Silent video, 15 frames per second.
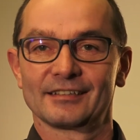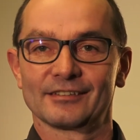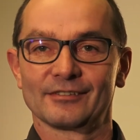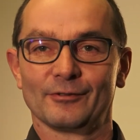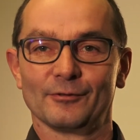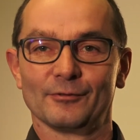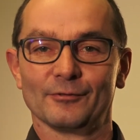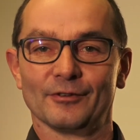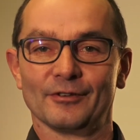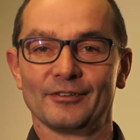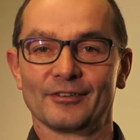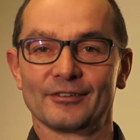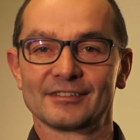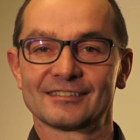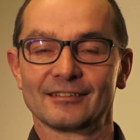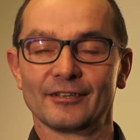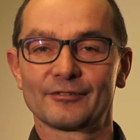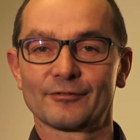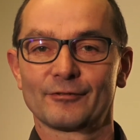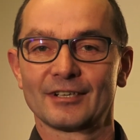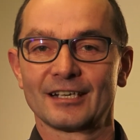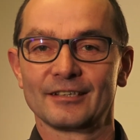So there is
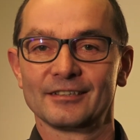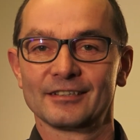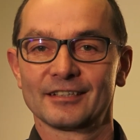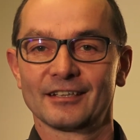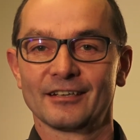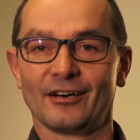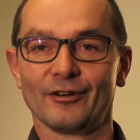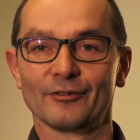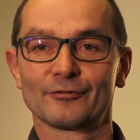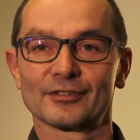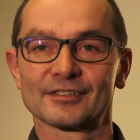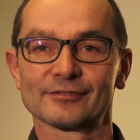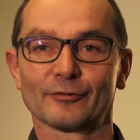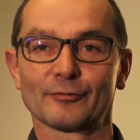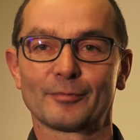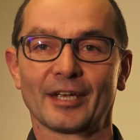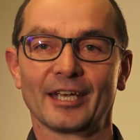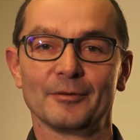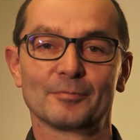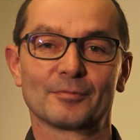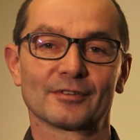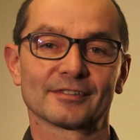literally hundreds of
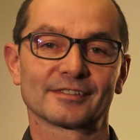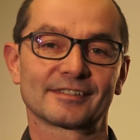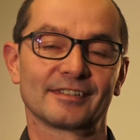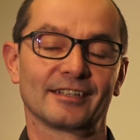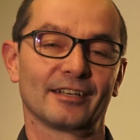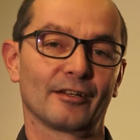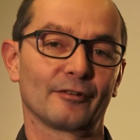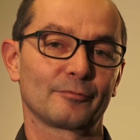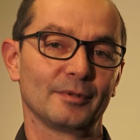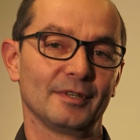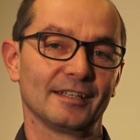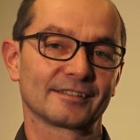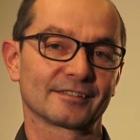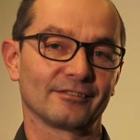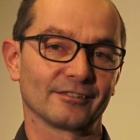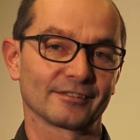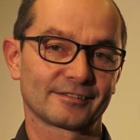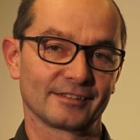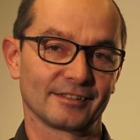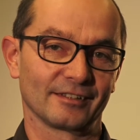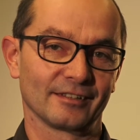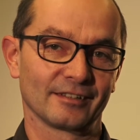papers that have been
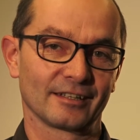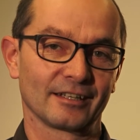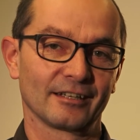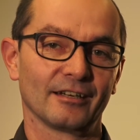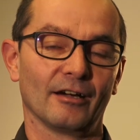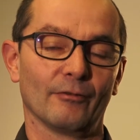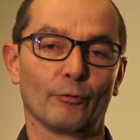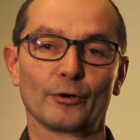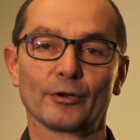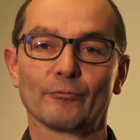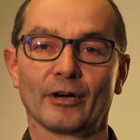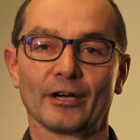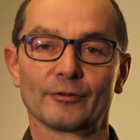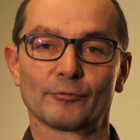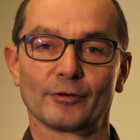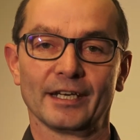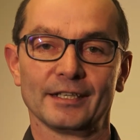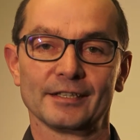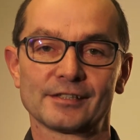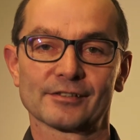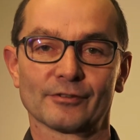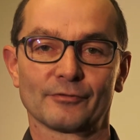discussing a very wide
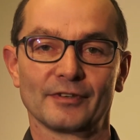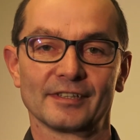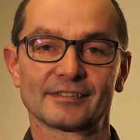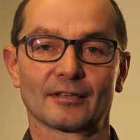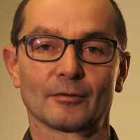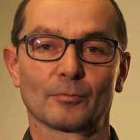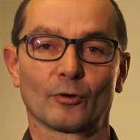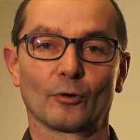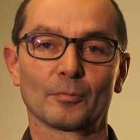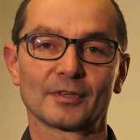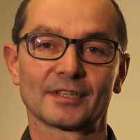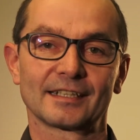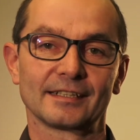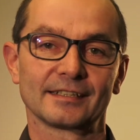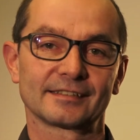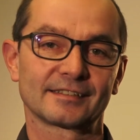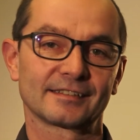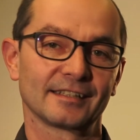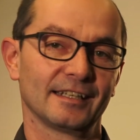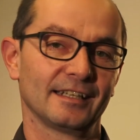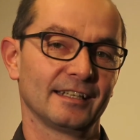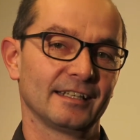range of physical
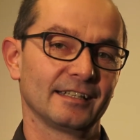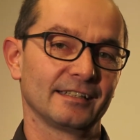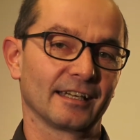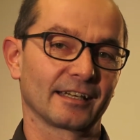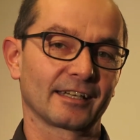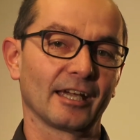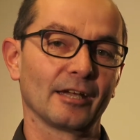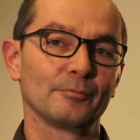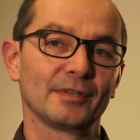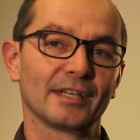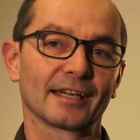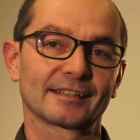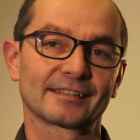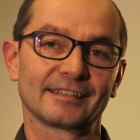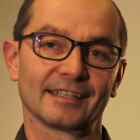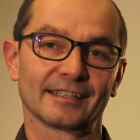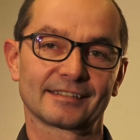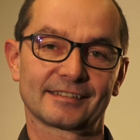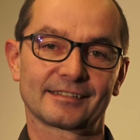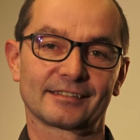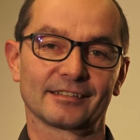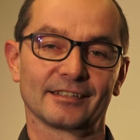properties that can be
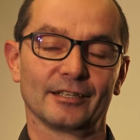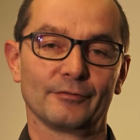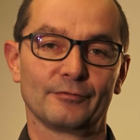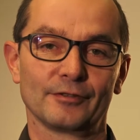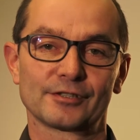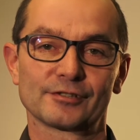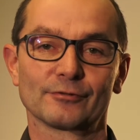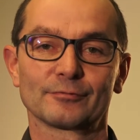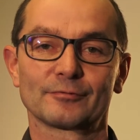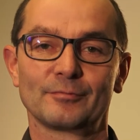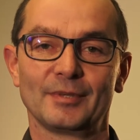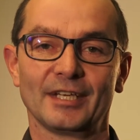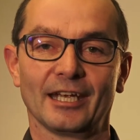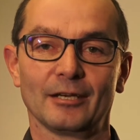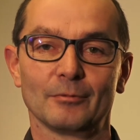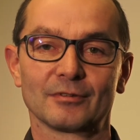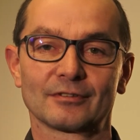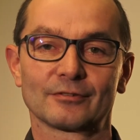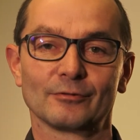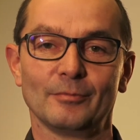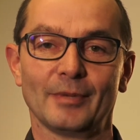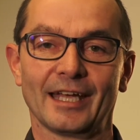accessed if we should be able
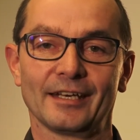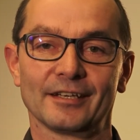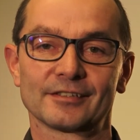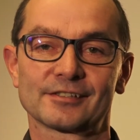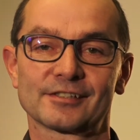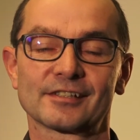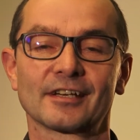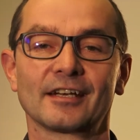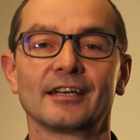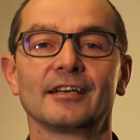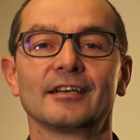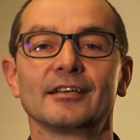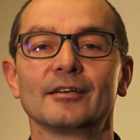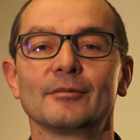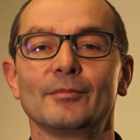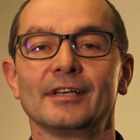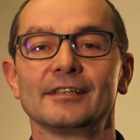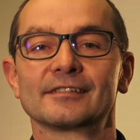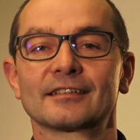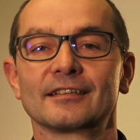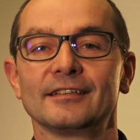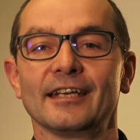to manage
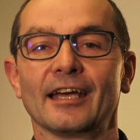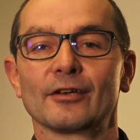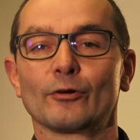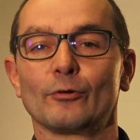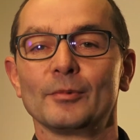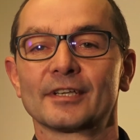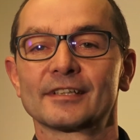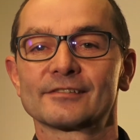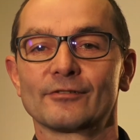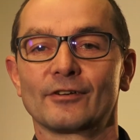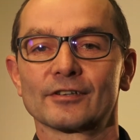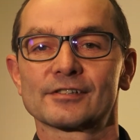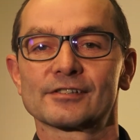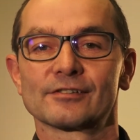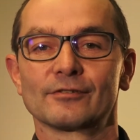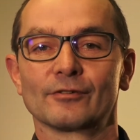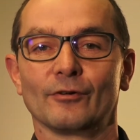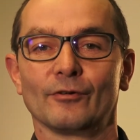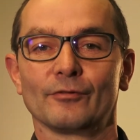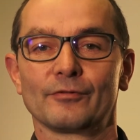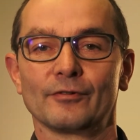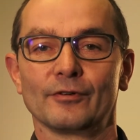basically the atomic structure
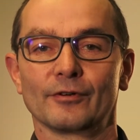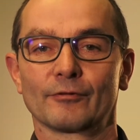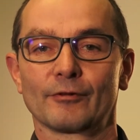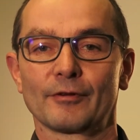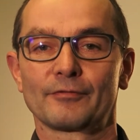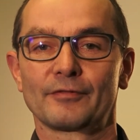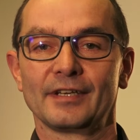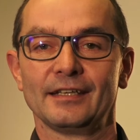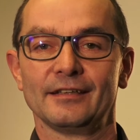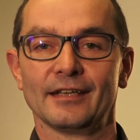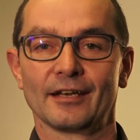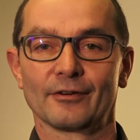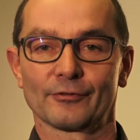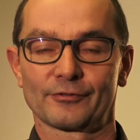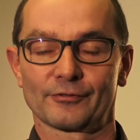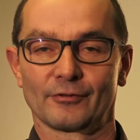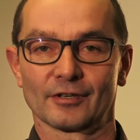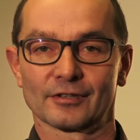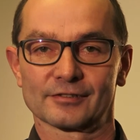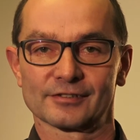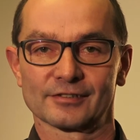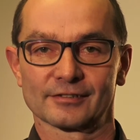of graphene
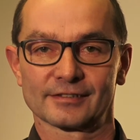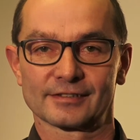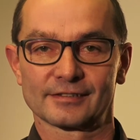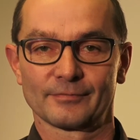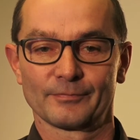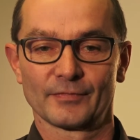nanostructures.